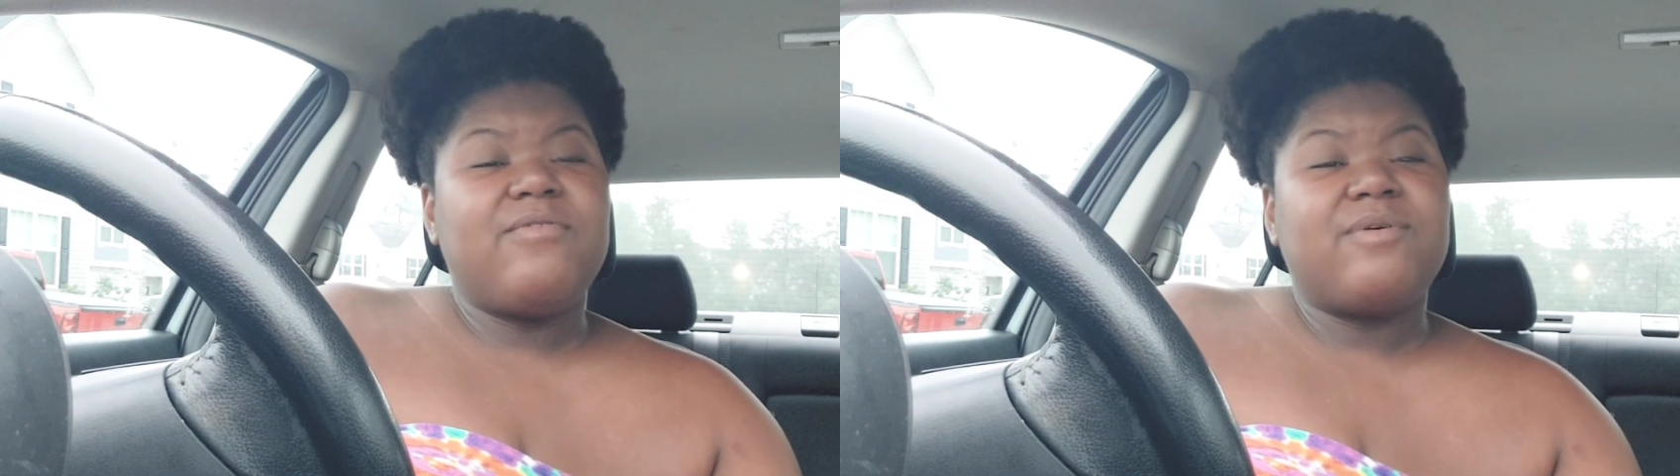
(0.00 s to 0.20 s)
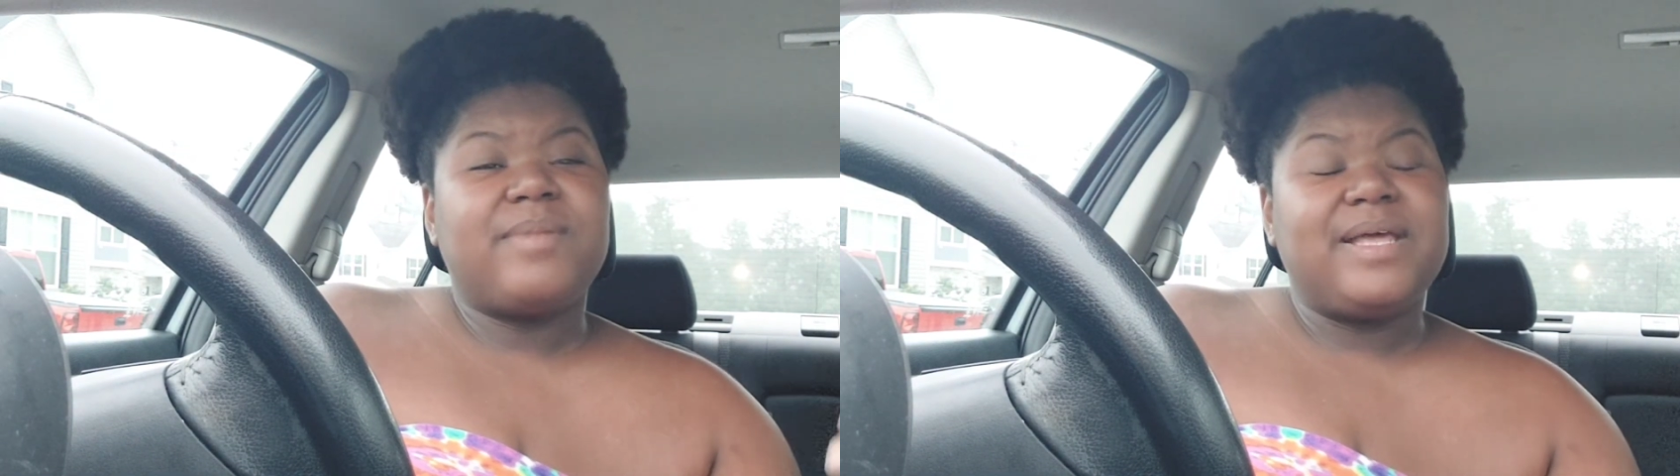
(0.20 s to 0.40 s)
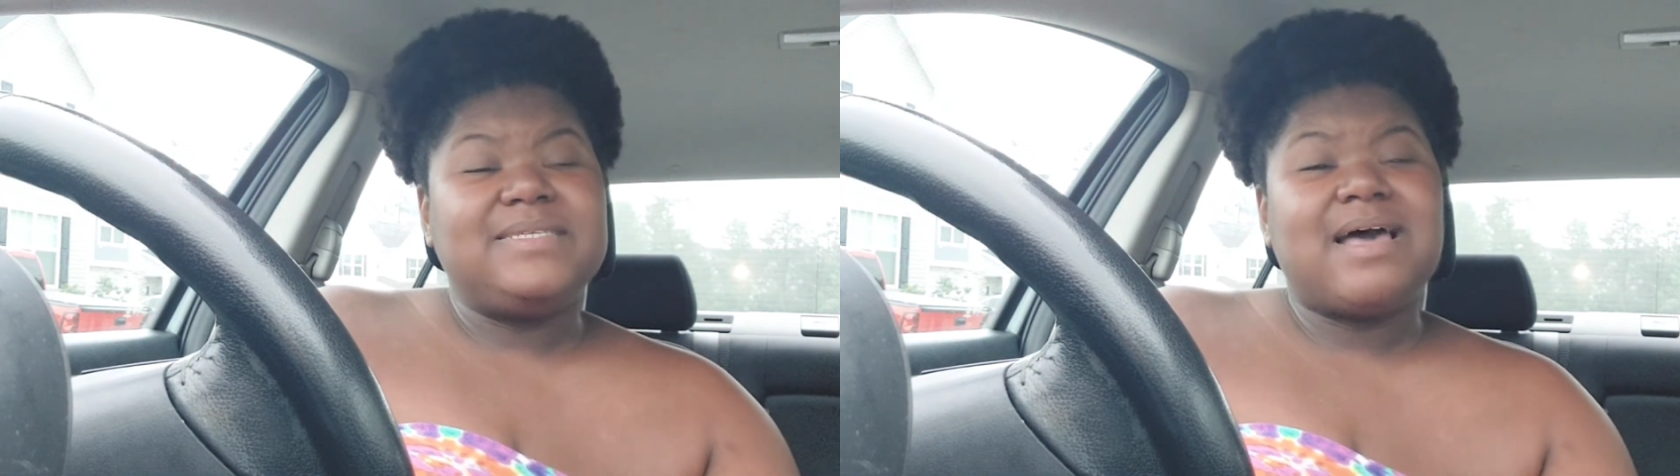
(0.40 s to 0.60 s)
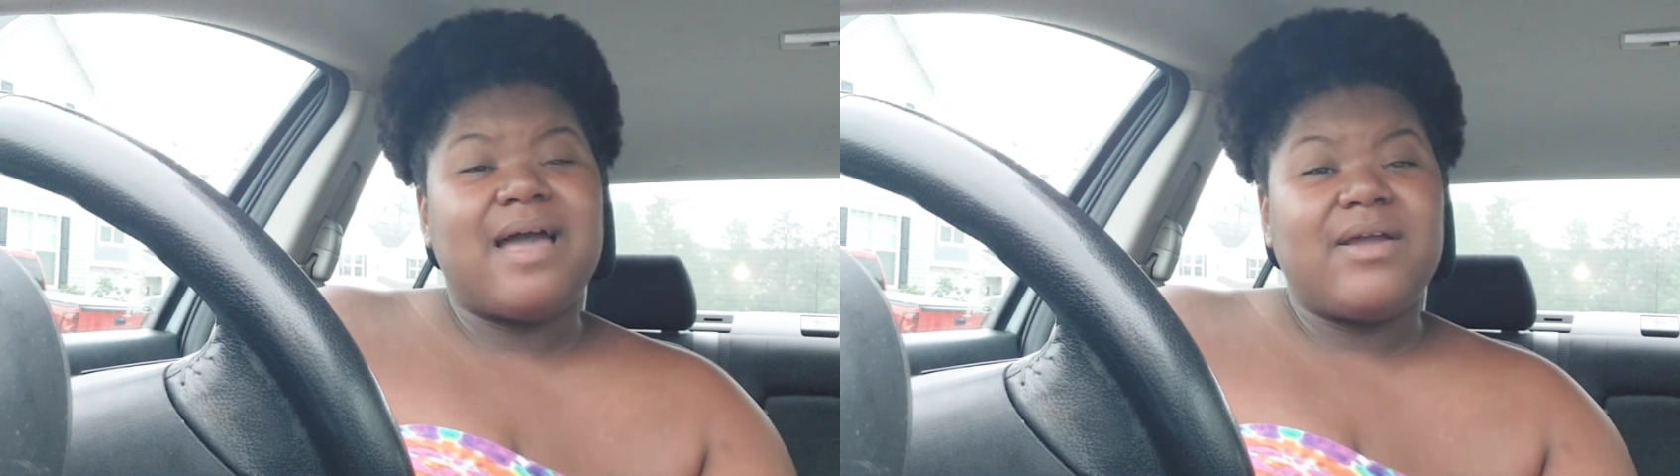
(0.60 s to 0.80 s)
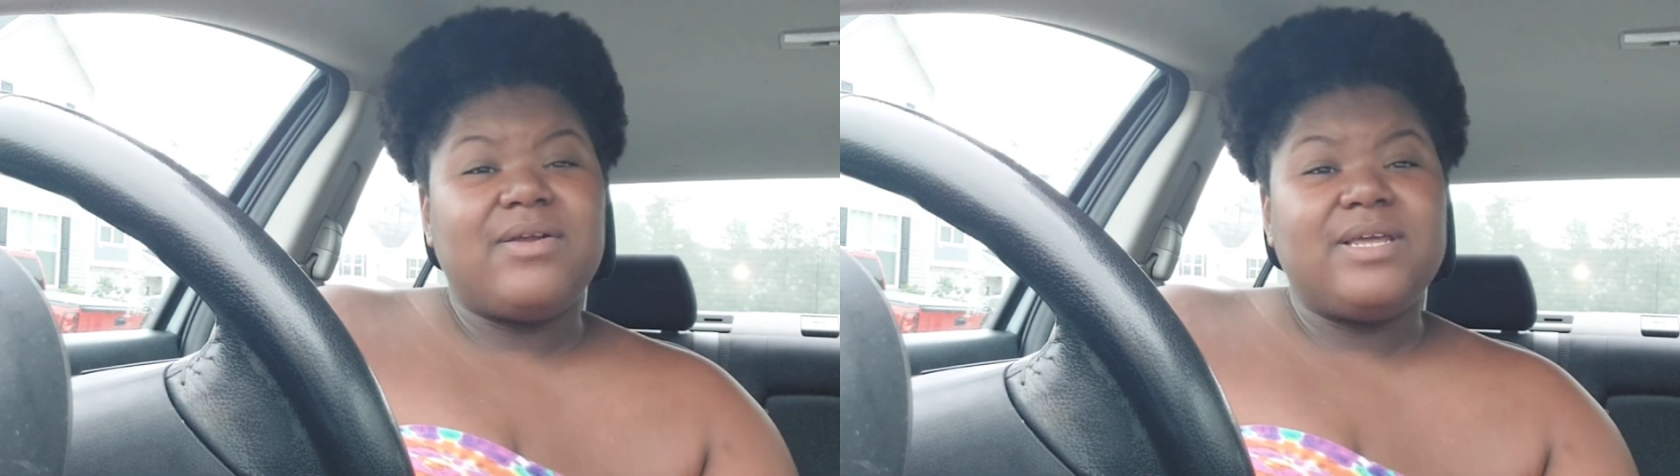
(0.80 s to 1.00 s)
from that
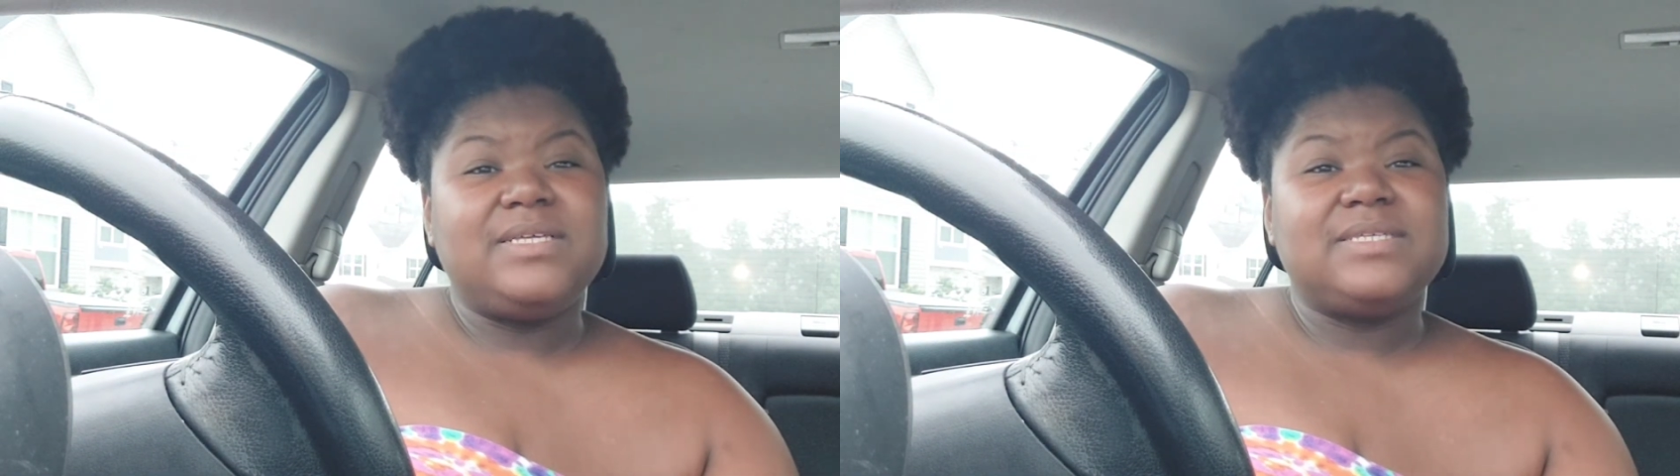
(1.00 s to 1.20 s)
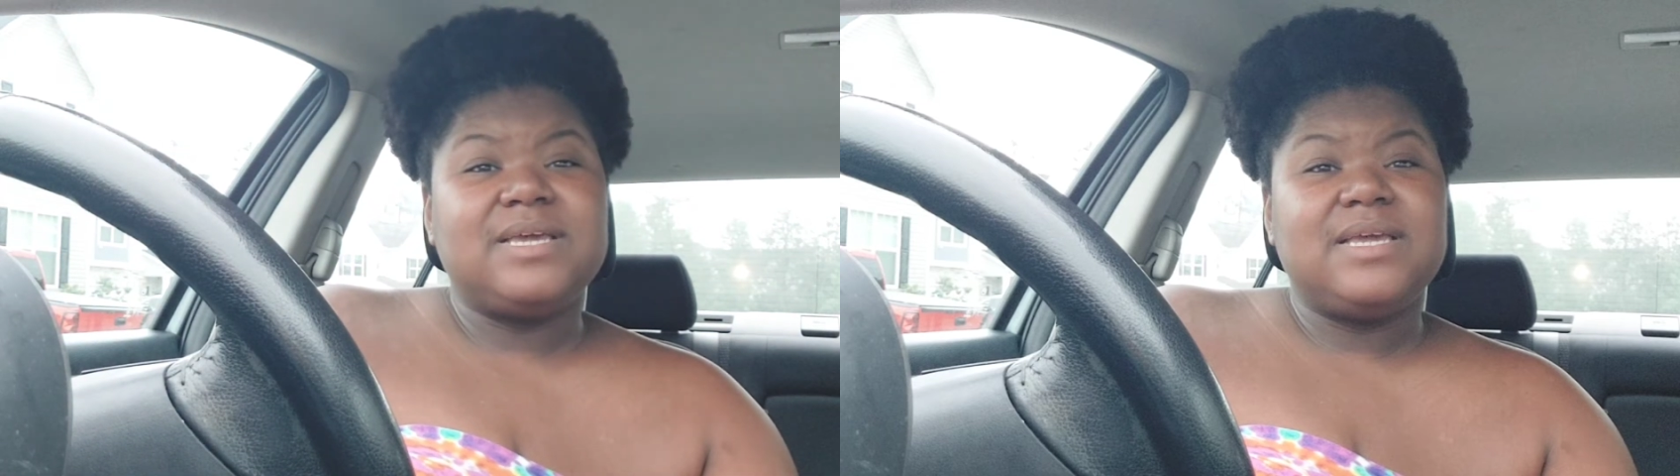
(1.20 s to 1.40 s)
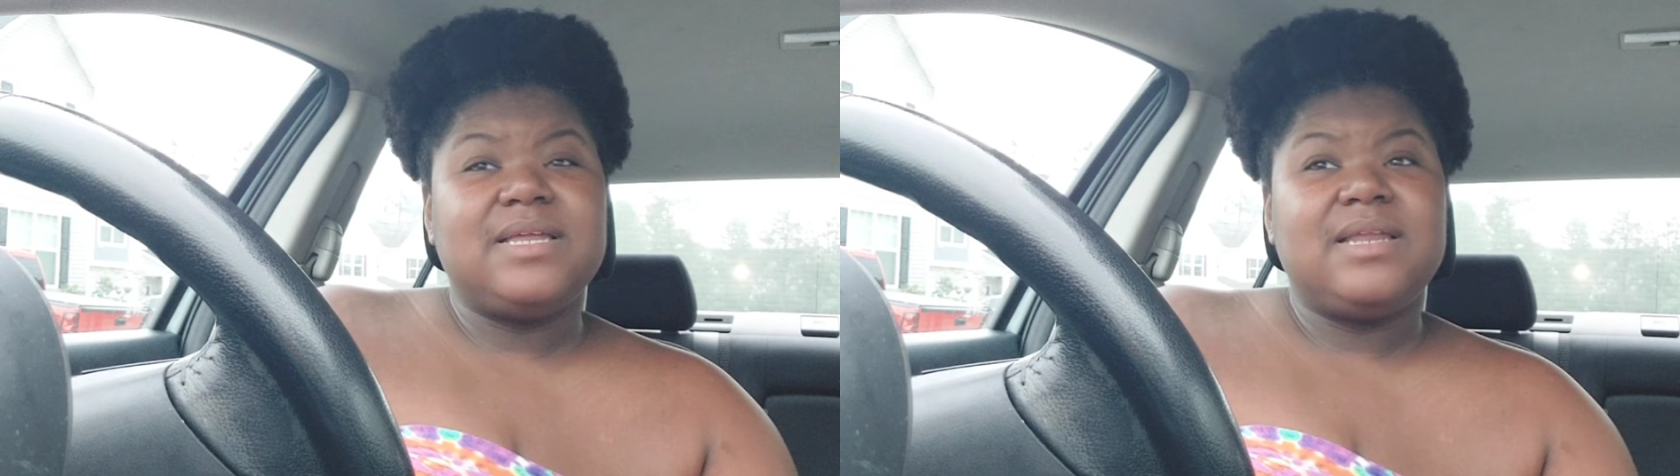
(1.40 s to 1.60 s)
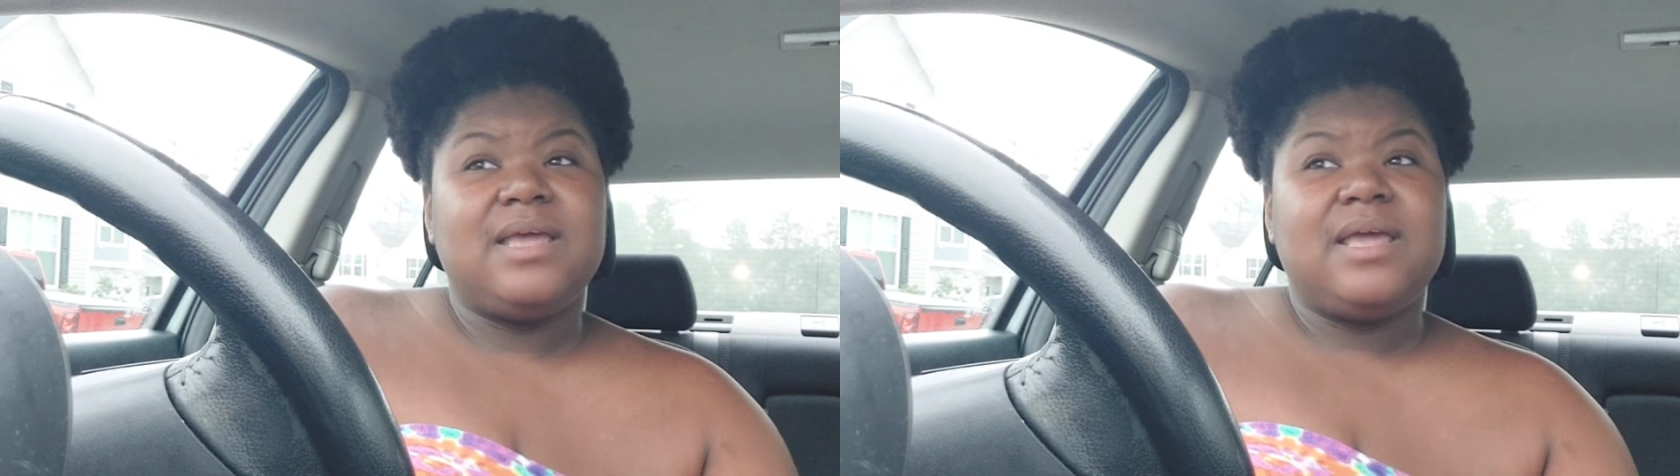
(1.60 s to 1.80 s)
tiredness and,